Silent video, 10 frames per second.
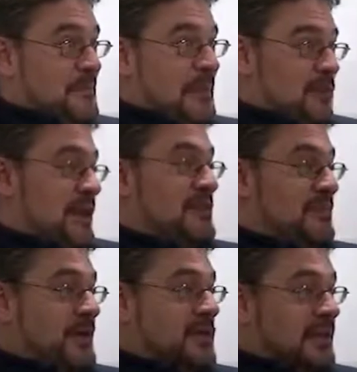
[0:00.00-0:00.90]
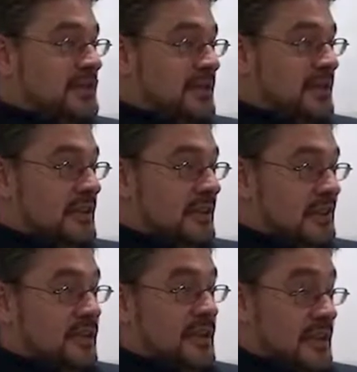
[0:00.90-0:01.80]
It went to Manchester, and
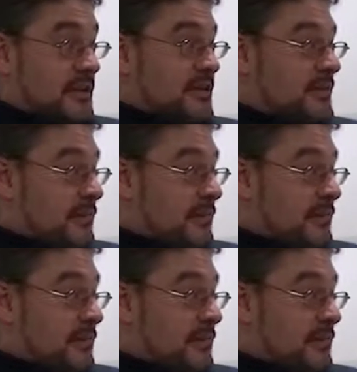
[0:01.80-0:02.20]
I think